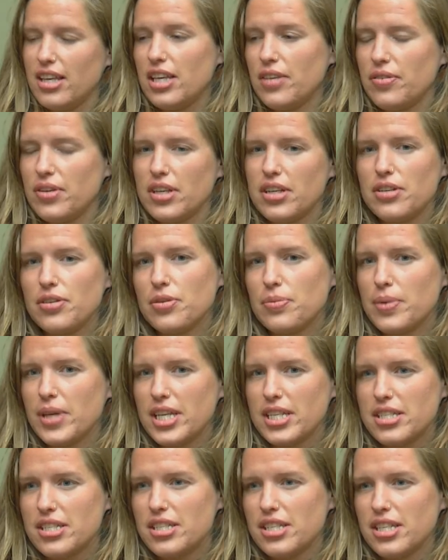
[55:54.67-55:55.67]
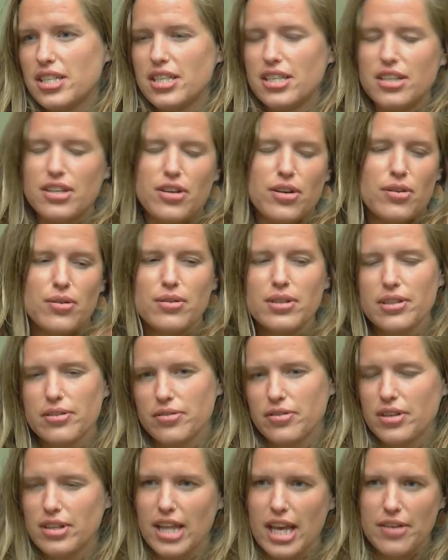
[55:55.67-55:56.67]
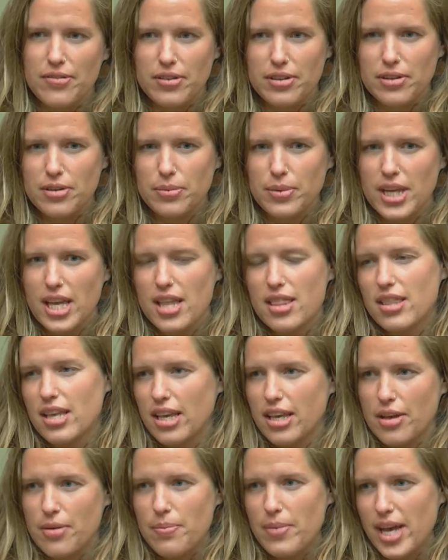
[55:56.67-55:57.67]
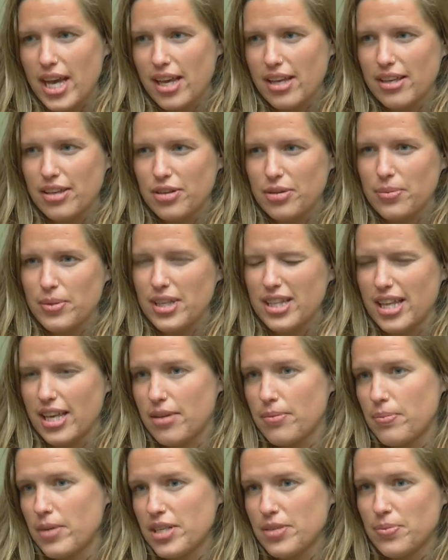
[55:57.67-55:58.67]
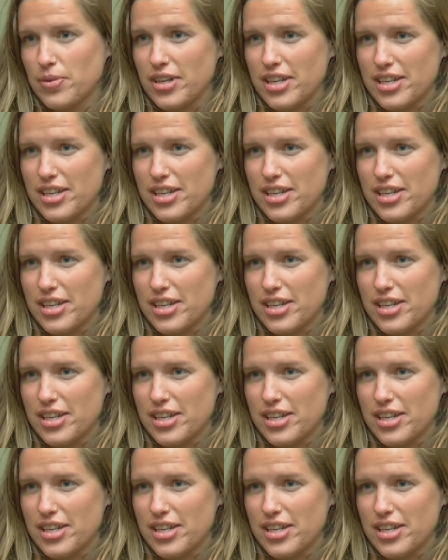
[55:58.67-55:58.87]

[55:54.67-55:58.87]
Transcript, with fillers: if you're going to do a PhD, go live your life a little bit and then come back. You'll be like much more